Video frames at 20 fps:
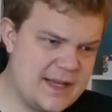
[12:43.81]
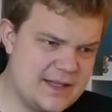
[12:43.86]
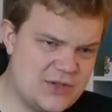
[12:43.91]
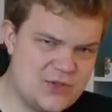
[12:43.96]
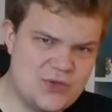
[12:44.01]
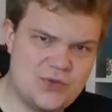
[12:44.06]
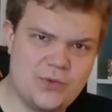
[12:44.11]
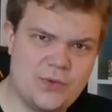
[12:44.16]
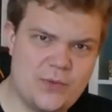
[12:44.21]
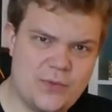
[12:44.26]
and
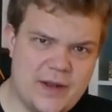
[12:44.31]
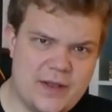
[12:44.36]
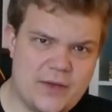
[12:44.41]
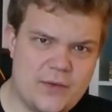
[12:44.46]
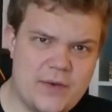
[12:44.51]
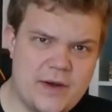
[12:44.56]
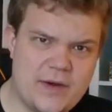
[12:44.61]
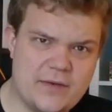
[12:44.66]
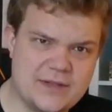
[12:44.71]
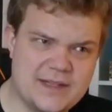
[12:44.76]

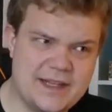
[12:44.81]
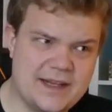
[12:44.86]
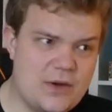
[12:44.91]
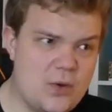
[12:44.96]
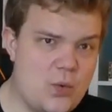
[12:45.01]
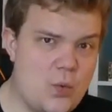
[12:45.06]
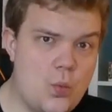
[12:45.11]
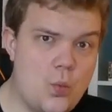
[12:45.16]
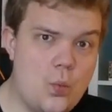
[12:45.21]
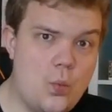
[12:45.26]
Zooloretto, and I was like,
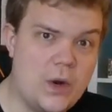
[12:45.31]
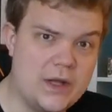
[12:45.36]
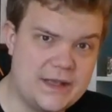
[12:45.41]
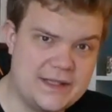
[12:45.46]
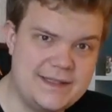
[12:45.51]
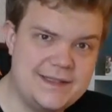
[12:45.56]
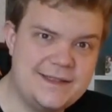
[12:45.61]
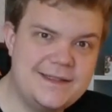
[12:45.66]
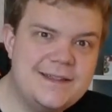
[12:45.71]
what?